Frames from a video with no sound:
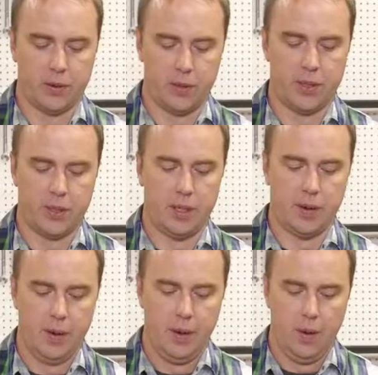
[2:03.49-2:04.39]
So it's just a
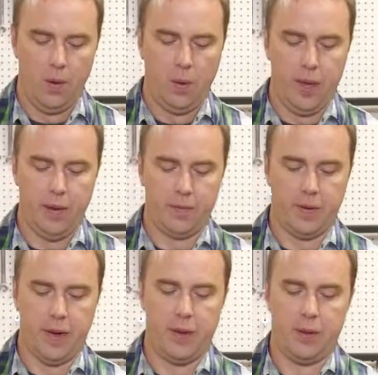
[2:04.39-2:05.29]
way of
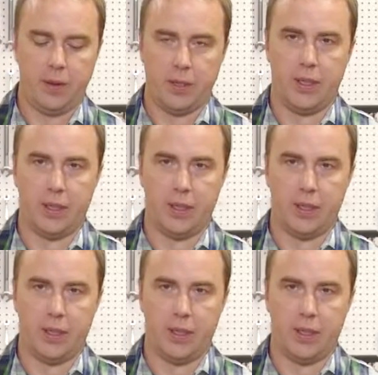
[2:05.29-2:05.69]
using